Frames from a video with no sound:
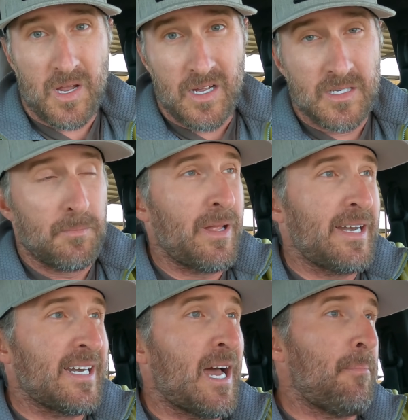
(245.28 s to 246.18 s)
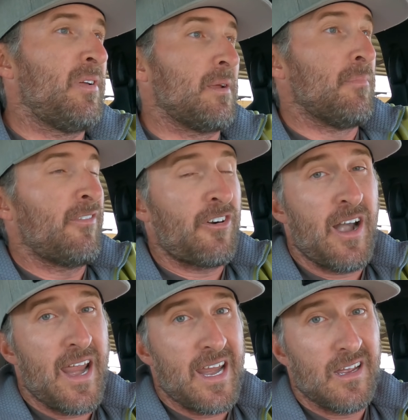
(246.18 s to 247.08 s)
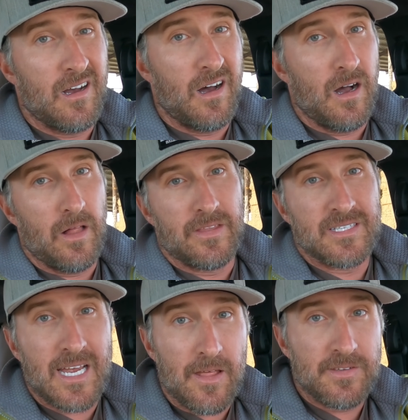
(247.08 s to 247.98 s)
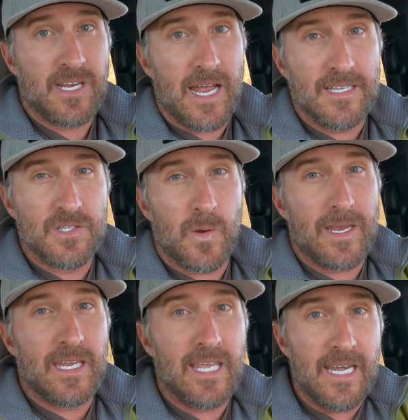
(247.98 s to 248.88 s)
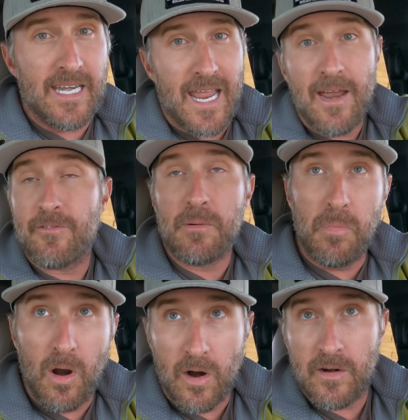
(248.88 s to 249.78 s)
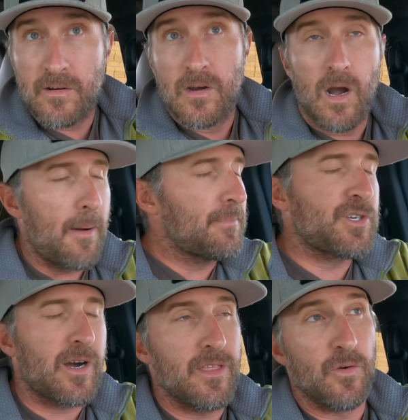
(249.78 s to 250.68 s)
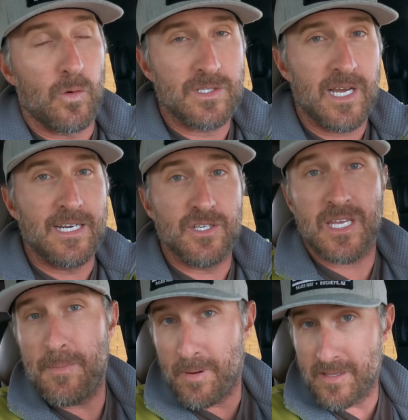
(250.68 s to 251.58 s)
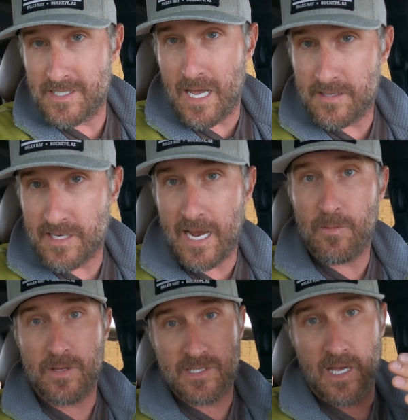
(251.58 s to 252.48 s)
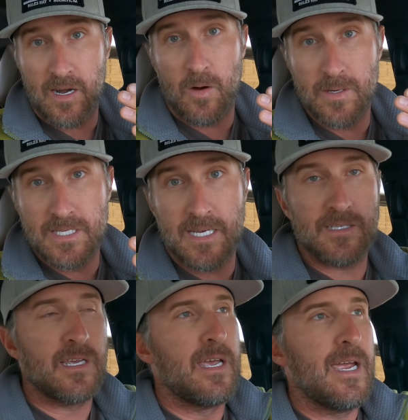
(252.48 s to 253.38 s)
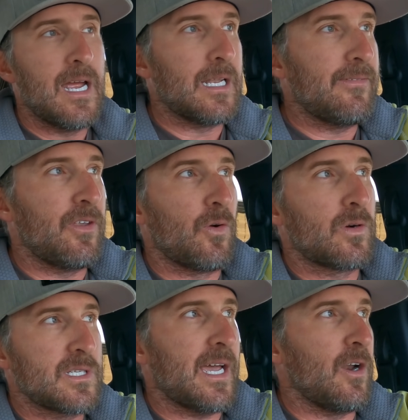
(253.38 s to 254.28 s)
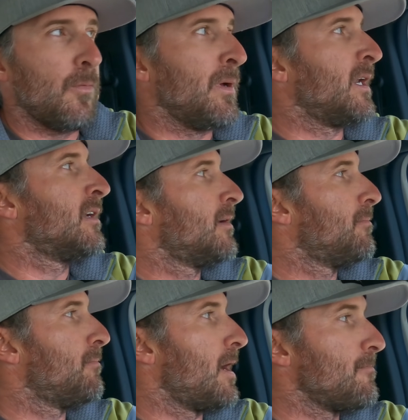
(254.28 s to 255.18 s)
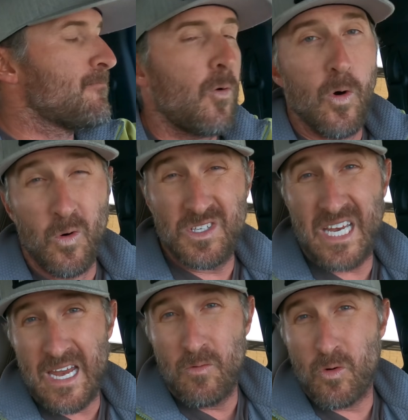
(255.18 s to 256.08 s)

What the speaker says: I'm contemplating not putting buffer hay on the south side so I can get into every barn. I'm sorry, the north side. Just keep it on the south side where the sun always is and leave the north side open. But we'll see.